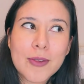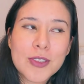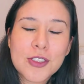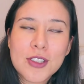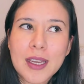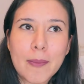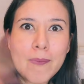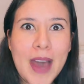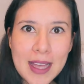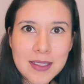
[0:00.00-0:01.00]
was just like
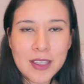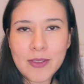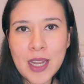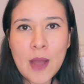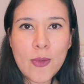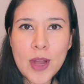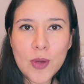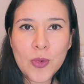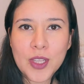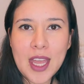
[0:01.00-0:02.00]
massive and
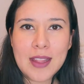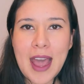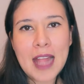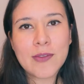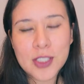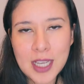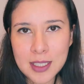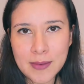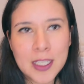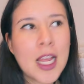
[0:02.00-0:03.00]
everybody would get the
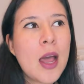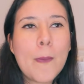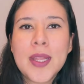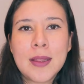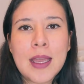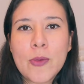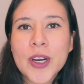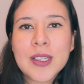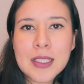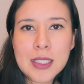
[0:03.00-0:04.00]
advertisement, but they
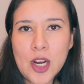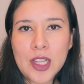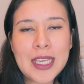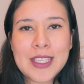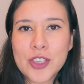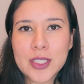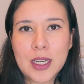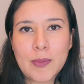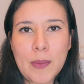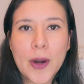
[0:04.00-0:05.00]
weren't necessarily
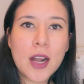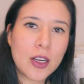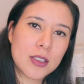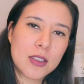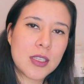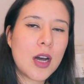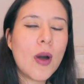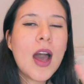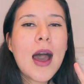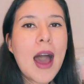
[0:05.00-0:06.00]
interested in my product.
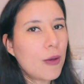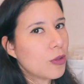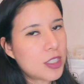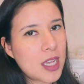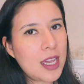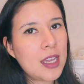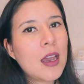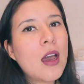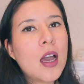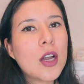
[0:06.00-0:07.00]
So I would
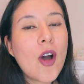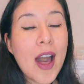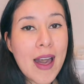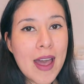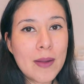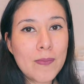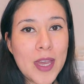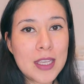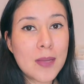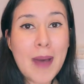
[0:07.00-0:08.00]
say go ahead and
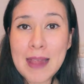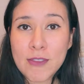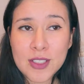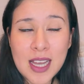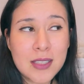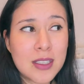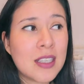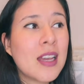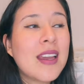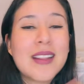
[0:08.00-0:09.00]
pay some
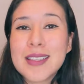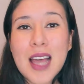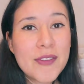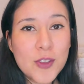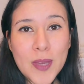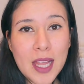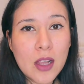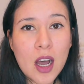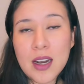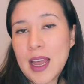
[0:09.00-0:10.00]
advertising. It doesn't have to be a
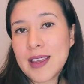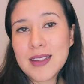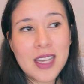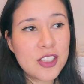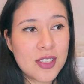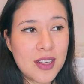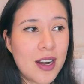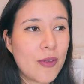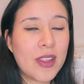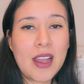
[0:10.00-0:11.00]
lot. I guess I just
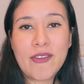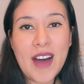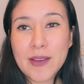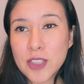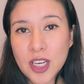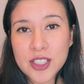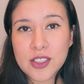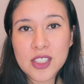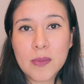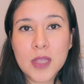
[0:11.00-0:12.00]
started with like
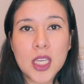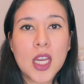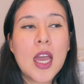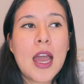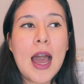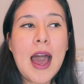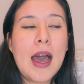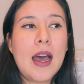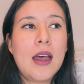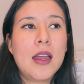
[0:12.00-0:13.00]
$5 or something.
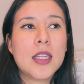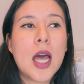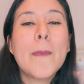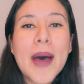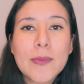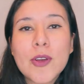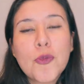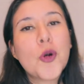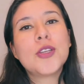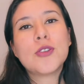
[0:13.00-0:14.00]
But
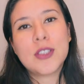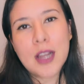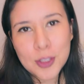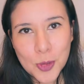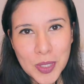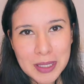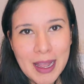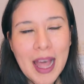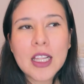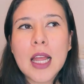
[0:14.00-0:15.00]
before you start doing
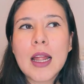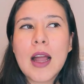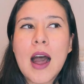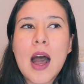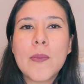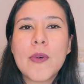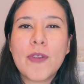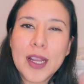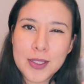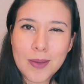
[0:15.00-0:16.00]
that,
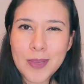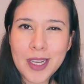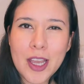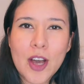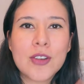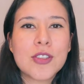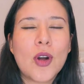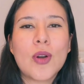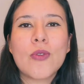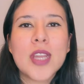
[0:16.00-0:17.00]
find some
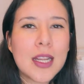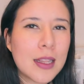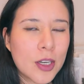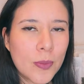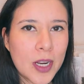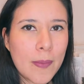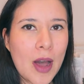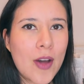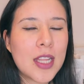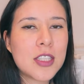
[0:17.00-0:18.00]
videos or read a little bit
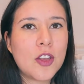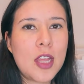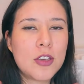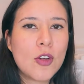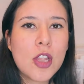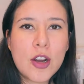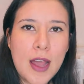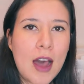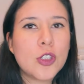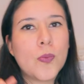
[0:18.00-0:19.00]
about it, so that you learn
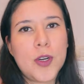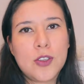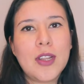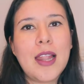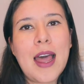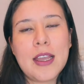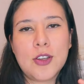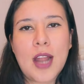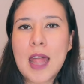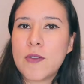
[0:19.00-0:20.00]
how to
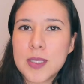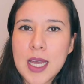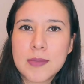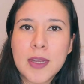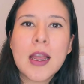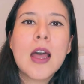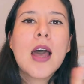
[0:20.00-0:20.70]
personalize your advertisement